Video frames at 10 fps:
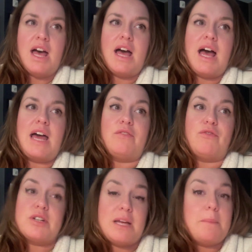And
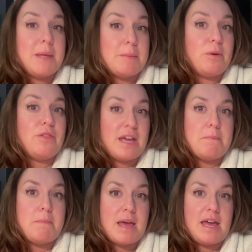for some people, they
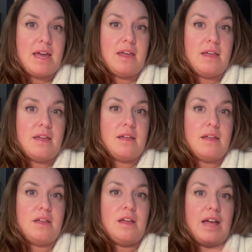may
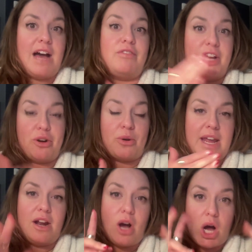have like
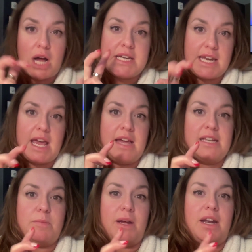great on
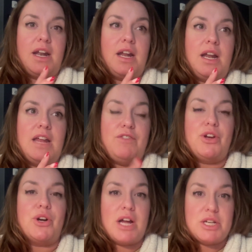days, but if
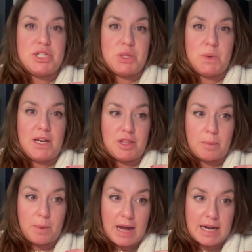you're not doing other
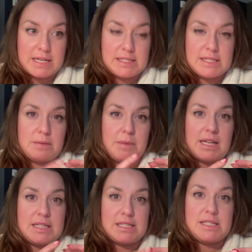practices to make
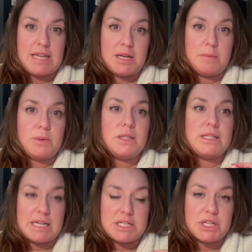it sustainable and
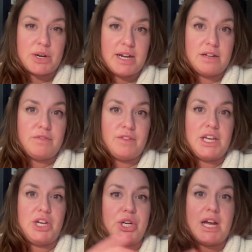integrative, like
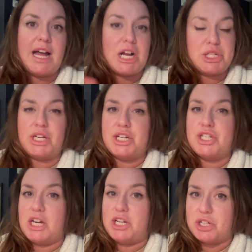you're not actually going to
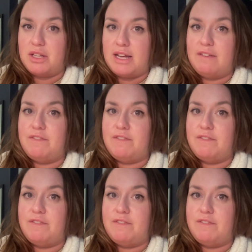change your life.